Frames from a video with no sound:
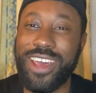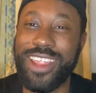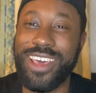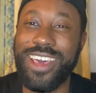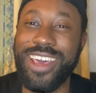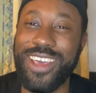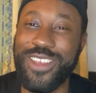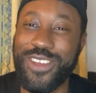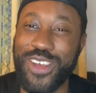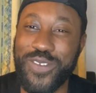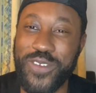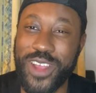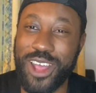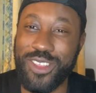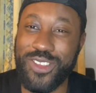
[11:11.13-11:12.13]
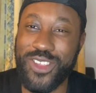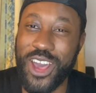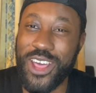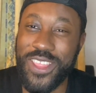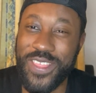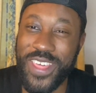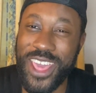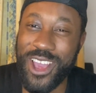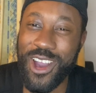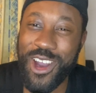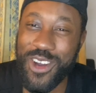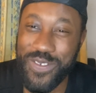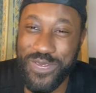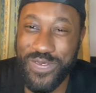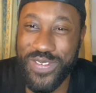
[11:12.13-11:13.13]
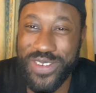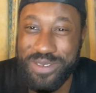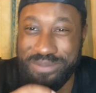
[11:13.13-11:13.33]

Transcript: to figure out how to turn the thing off.